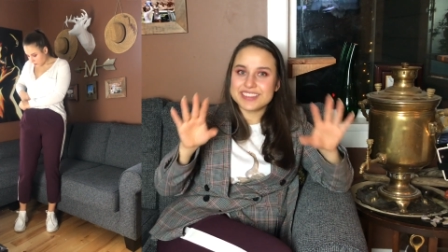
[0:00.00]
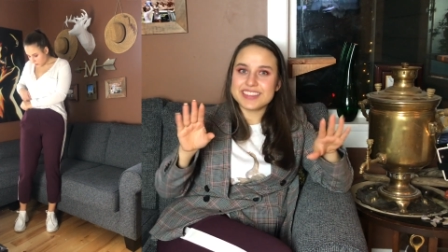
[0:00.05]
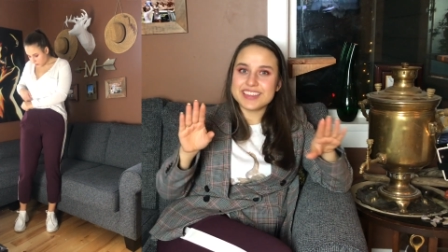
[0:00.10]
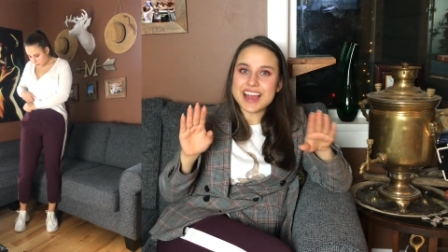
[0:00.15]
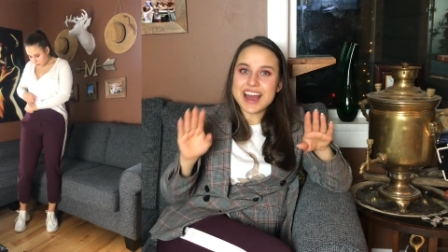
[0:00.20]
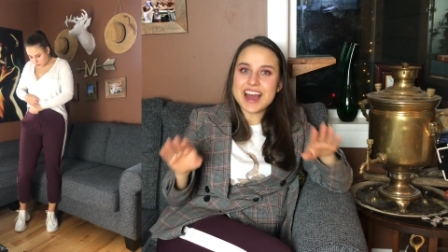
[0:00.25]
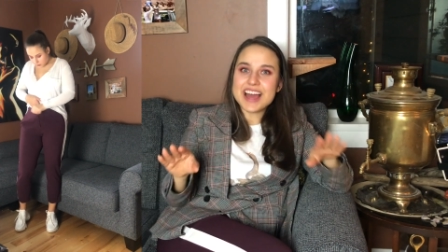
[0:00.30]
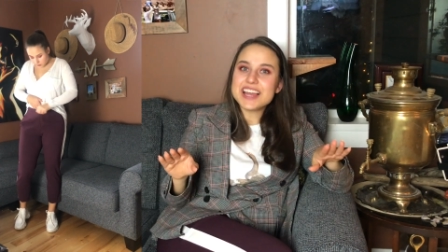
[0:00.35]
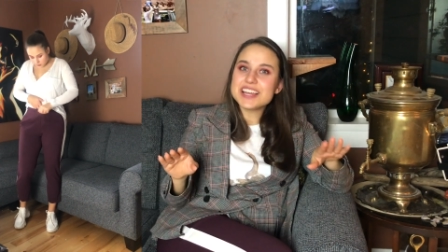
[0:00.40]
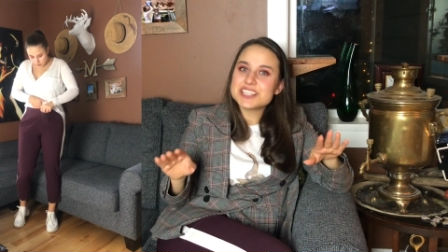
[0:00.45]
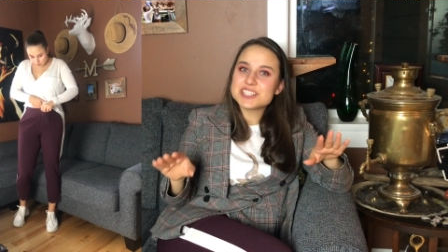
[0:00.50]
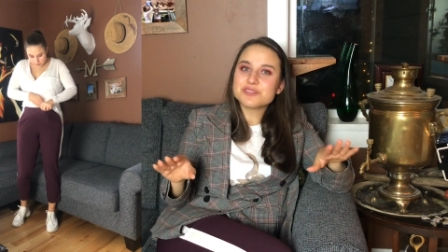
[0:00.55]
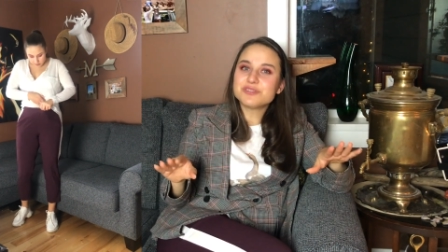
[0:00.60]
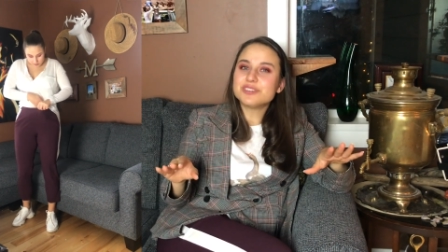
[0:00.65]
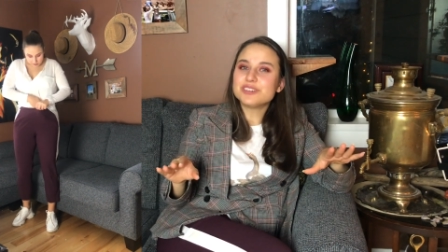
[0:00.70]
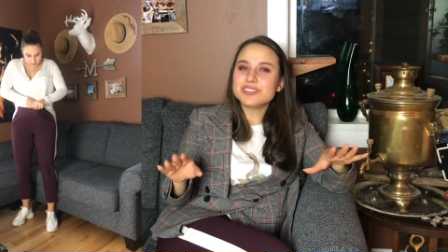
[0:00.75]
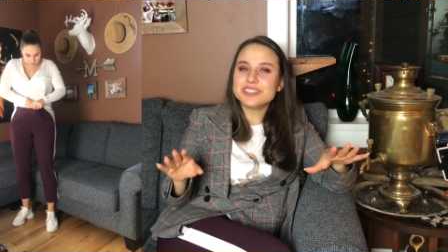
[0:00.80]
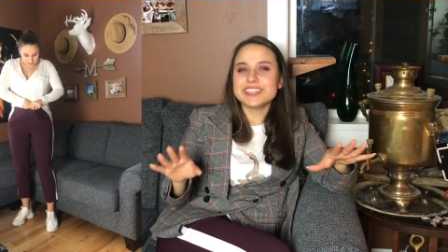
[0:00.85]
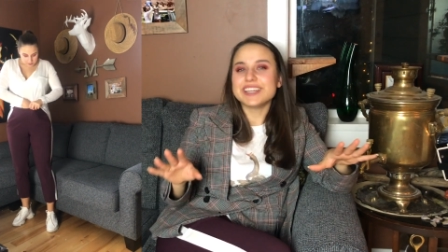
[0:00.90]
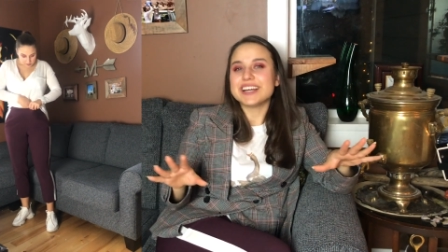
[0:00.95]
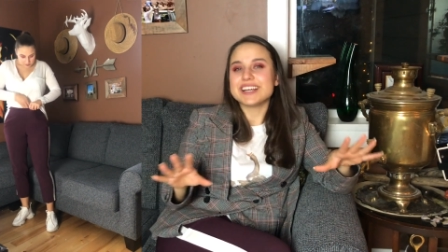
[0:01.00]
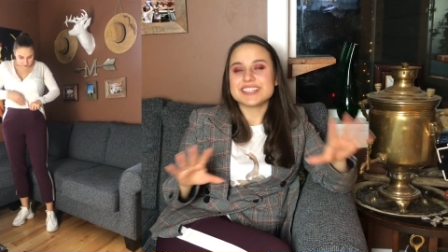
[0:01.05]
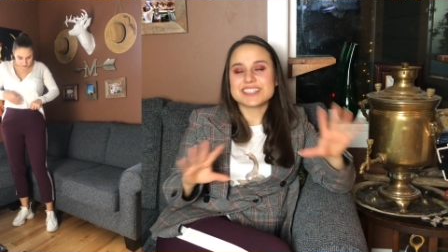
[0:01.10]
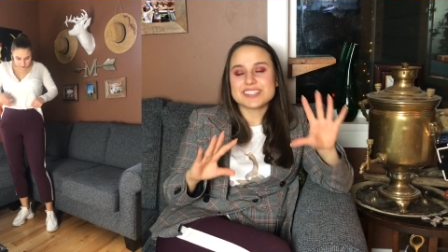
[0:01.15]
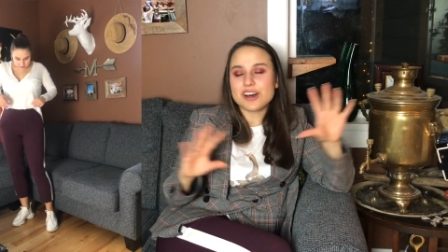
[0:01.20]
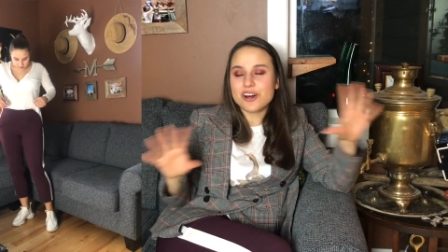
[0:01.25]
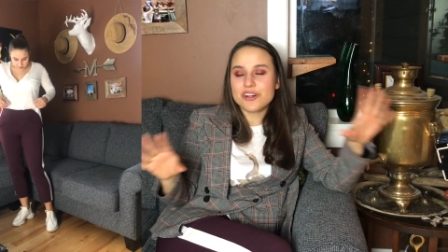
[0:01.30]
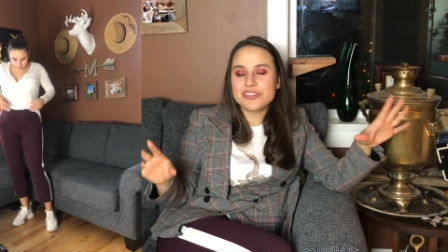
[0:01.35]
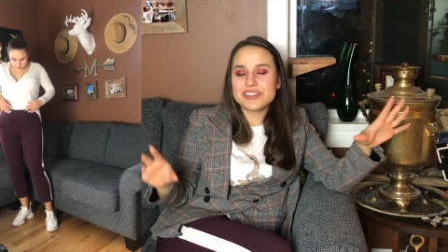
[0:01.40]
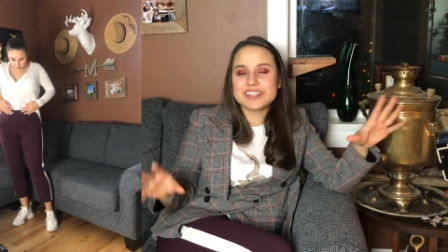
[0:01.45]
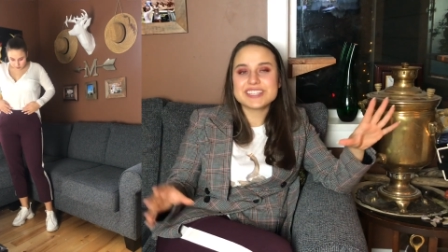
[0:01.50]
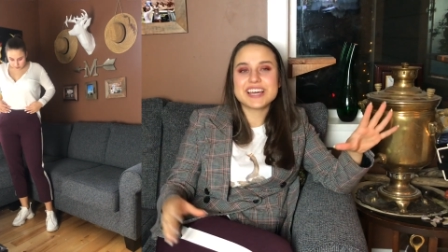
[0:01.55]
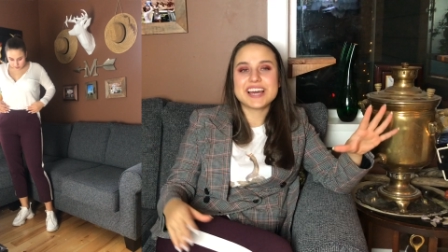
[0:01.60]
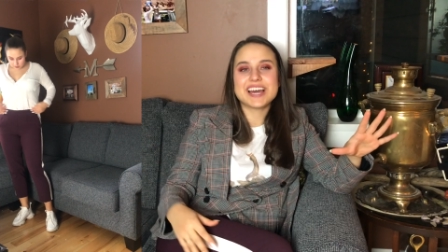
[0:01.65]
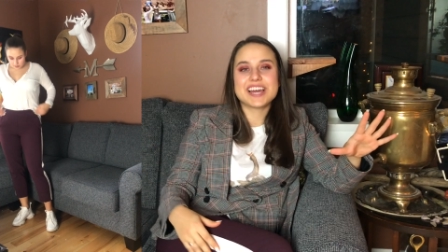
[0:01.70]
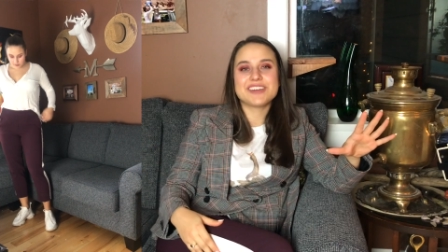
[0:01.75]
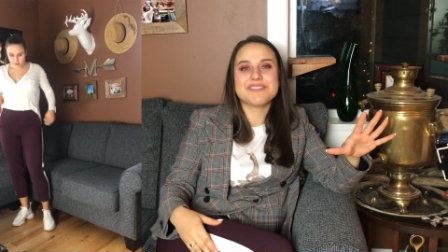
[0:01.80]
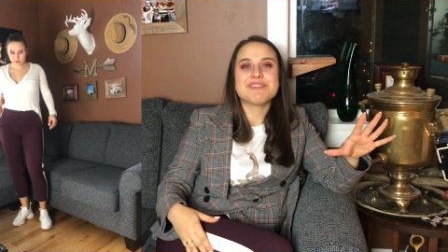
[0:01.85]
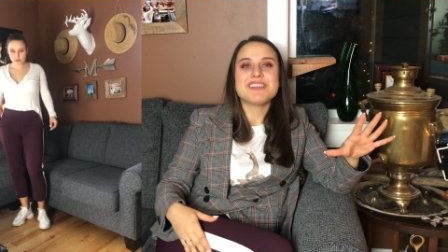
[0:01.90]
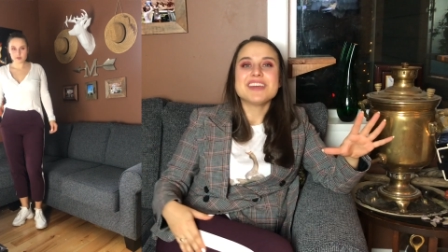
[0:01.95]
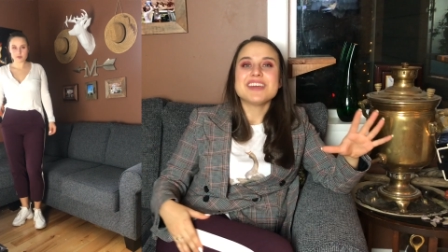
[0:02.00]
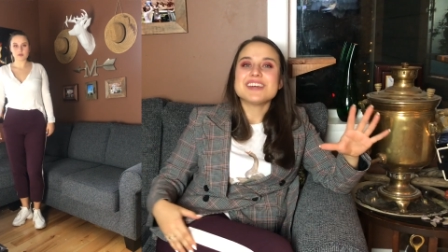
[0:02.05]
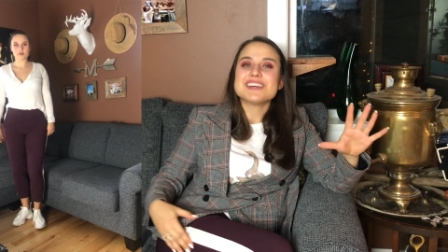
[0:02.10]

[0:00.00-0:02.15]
The eye is fooling us all the time.